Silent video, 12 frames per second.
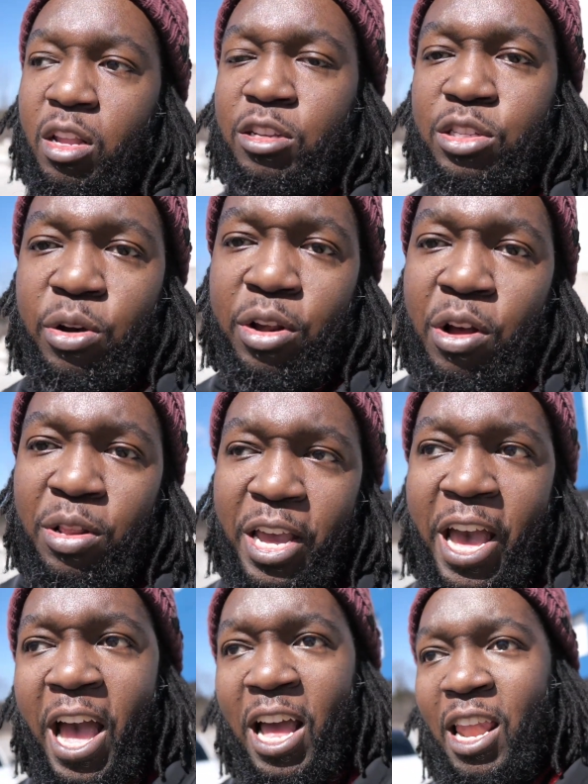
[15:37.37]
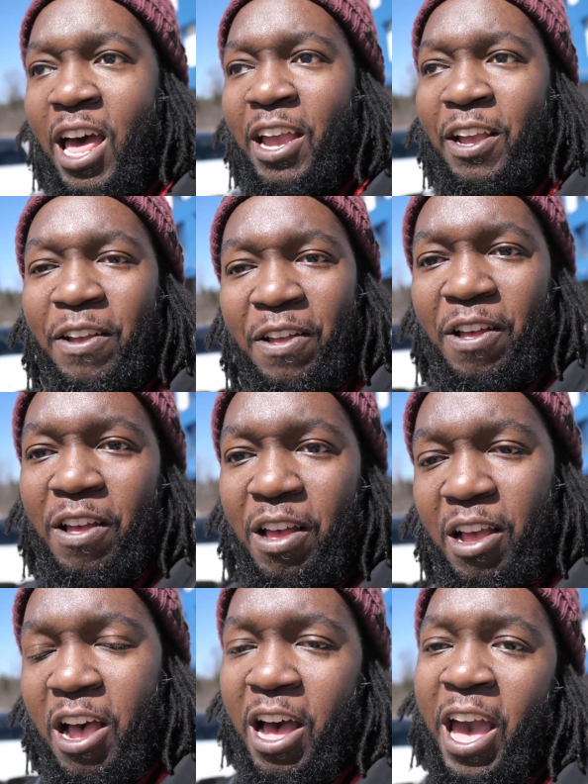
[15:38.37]
so it only had like
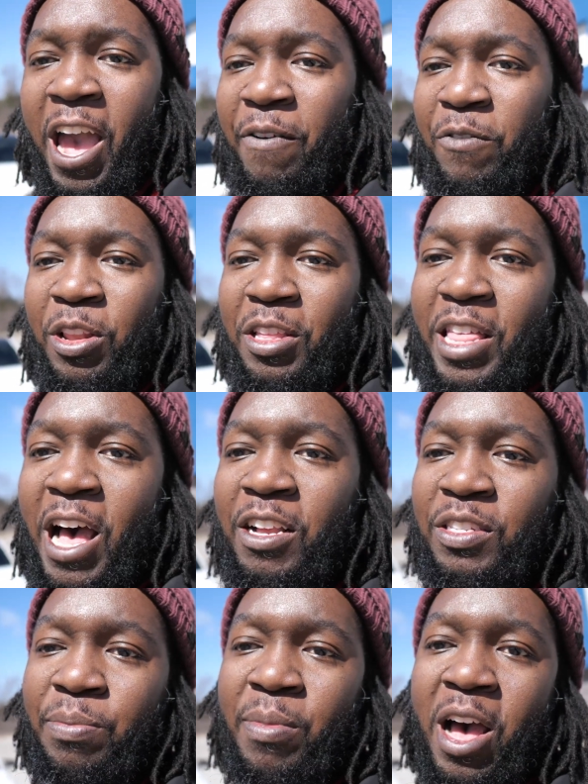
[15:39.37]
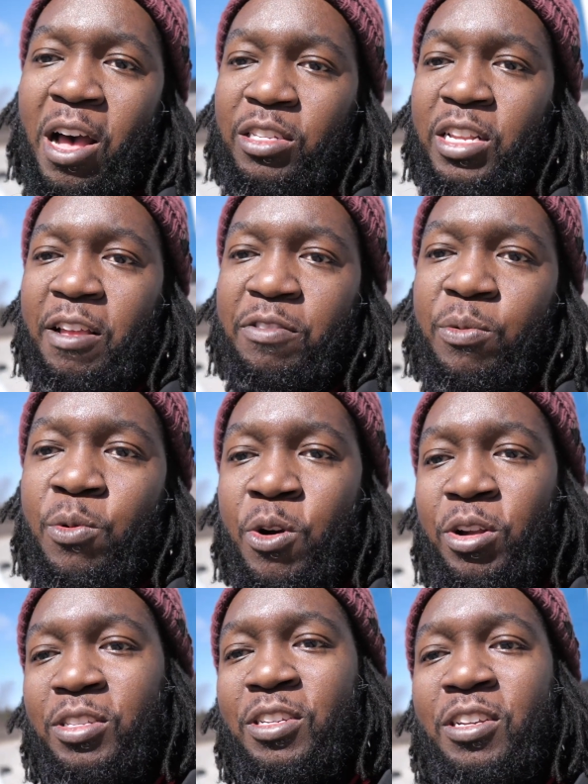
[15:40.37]
a handful of thousand miles left of
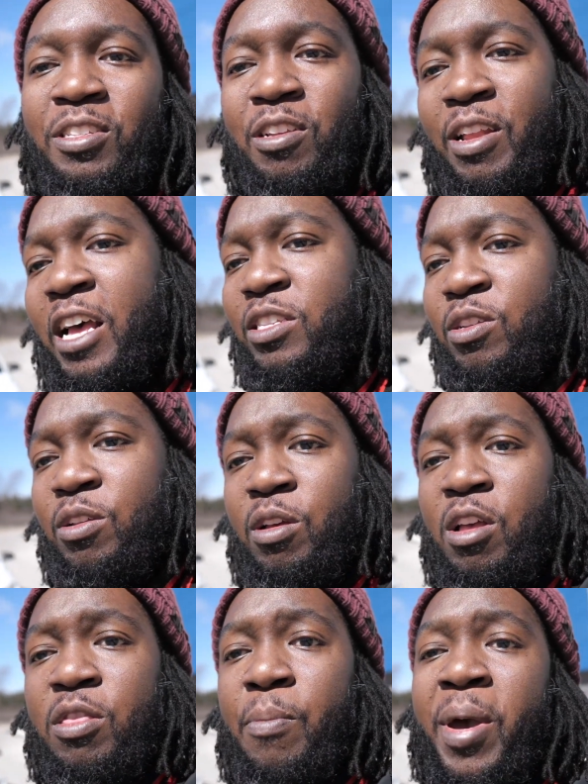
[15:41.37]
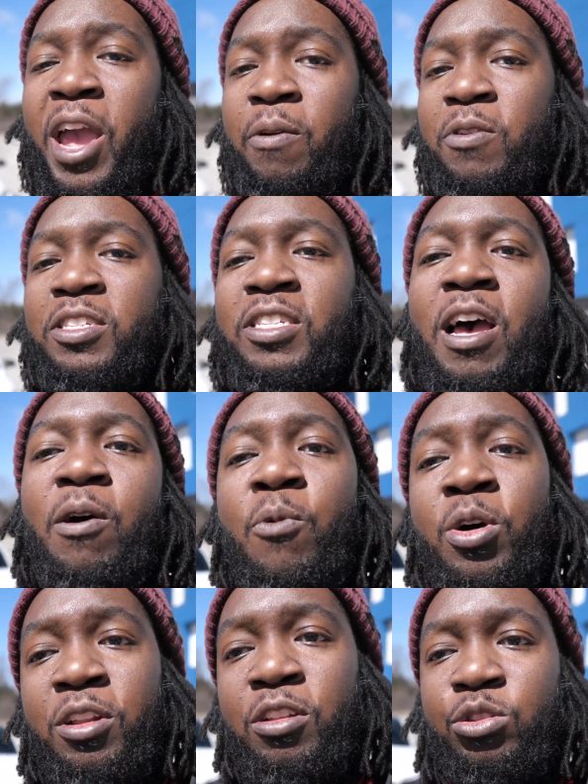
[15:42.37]
warranty. So that's the main reason I
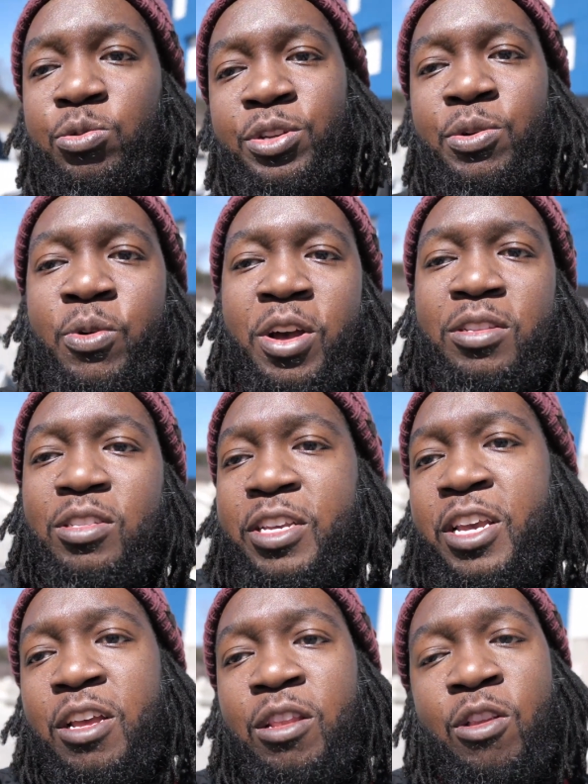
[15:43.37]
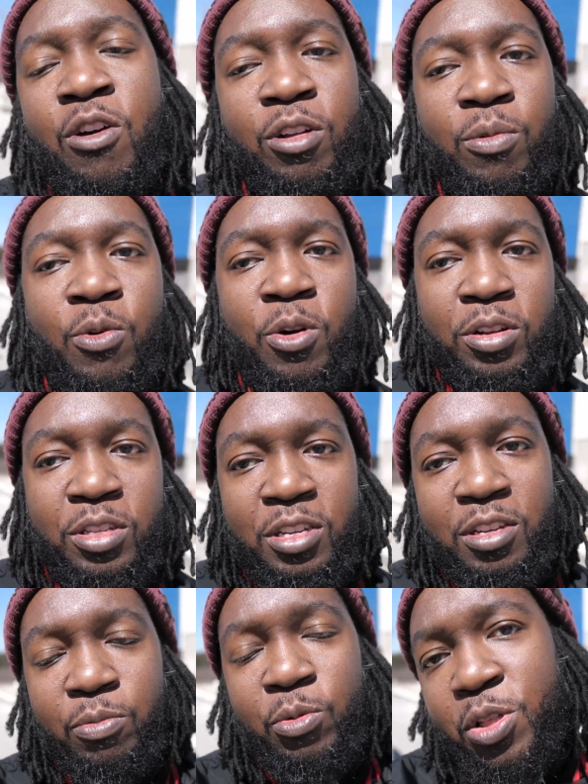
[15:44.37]
wanted a 21, to get longer
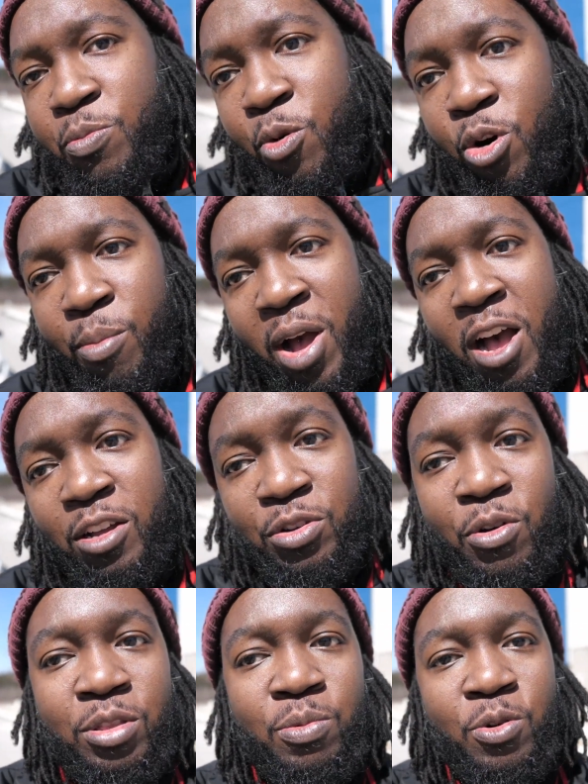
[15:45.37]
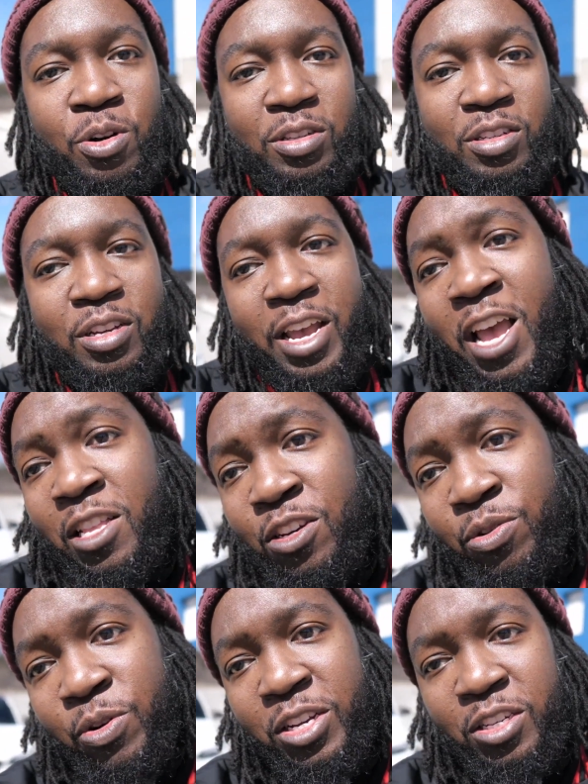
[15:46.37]
warranty with more miles on the warranty and the
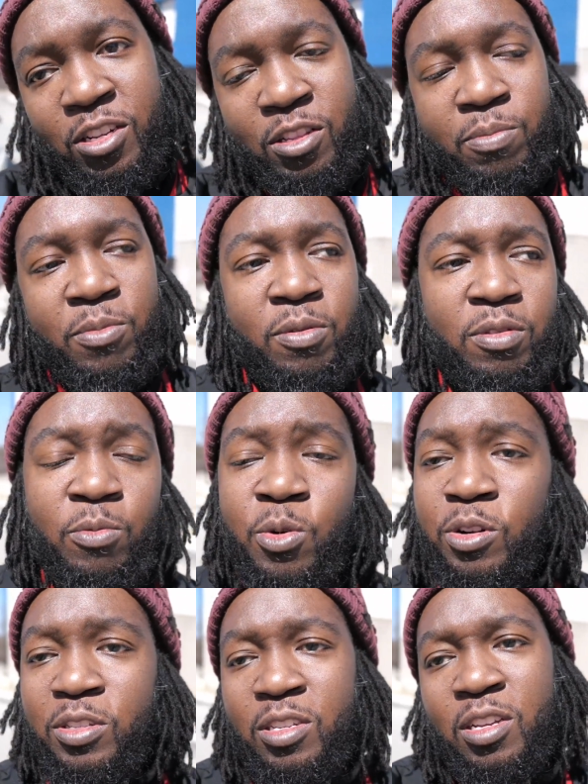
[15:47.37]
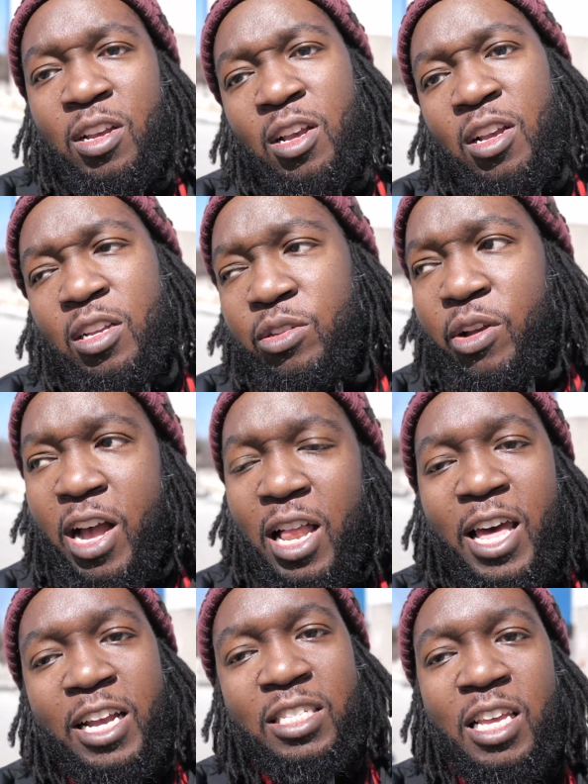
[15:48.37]
duration of the warranty. So I got
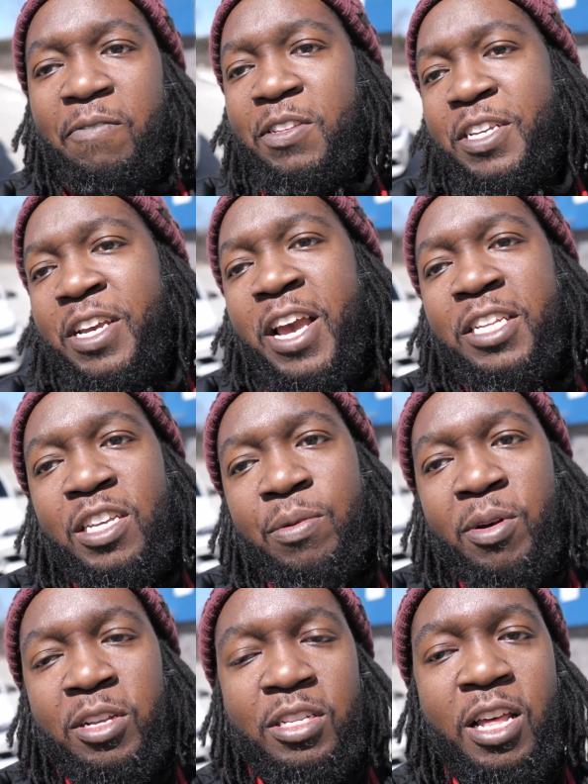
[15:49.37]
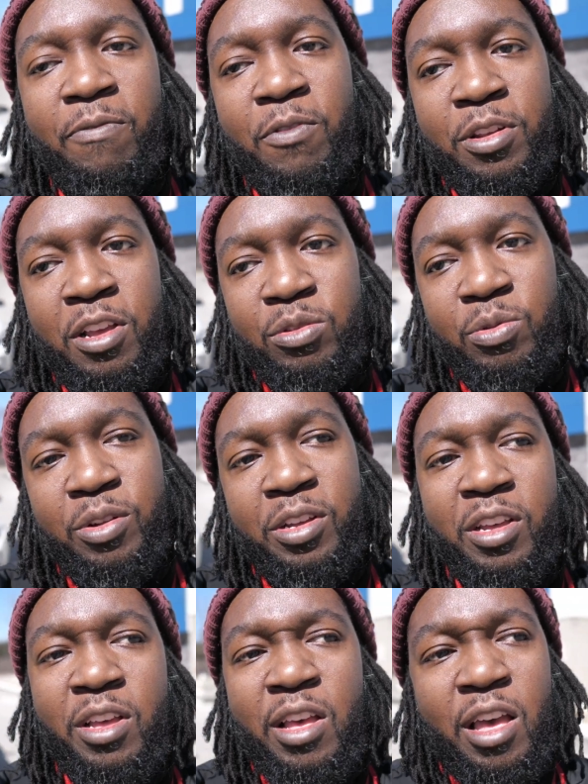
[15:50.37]
like 17, 18 months left on this one,
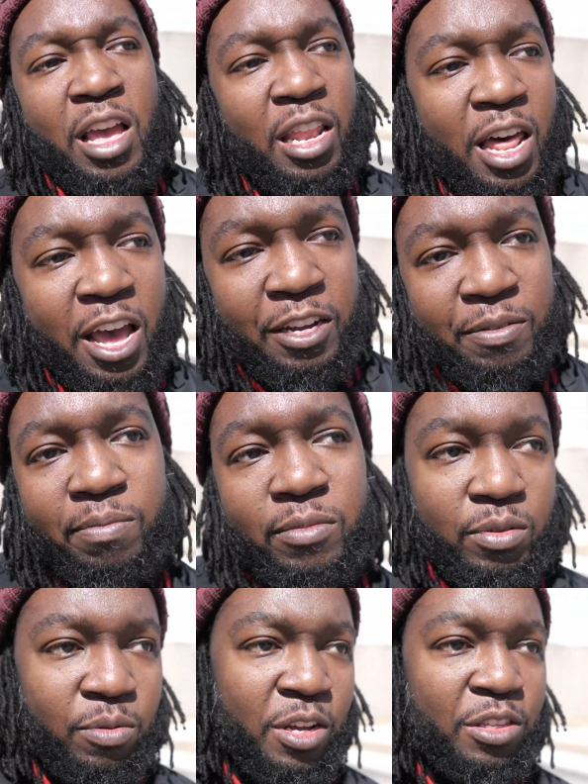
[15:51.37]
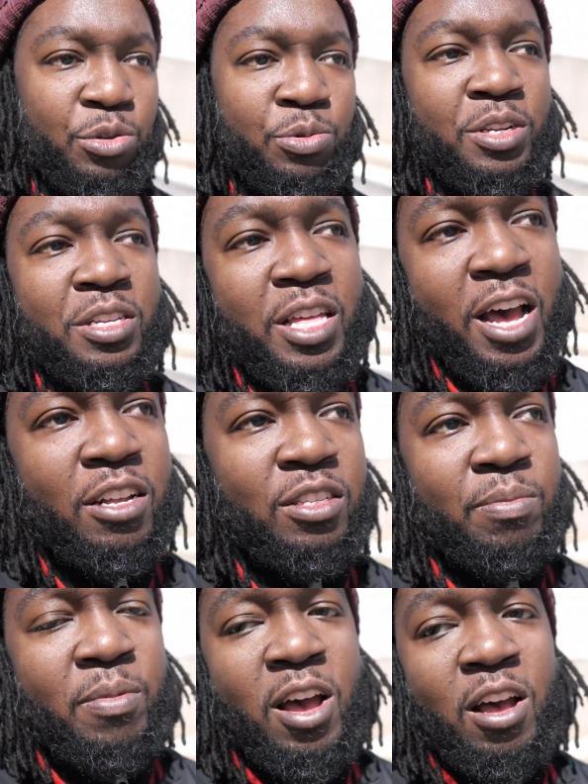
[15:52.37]
and like, what,
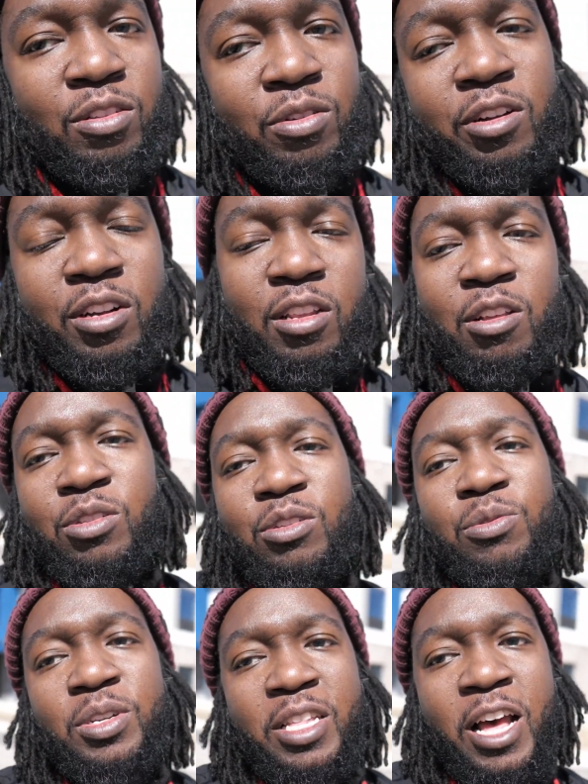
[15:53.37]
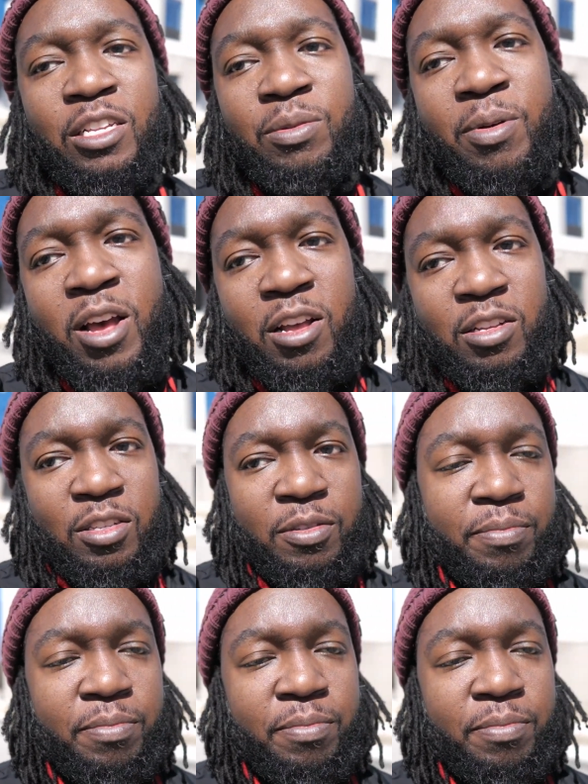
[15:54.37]
20,000 miles or close to 20,000 miles.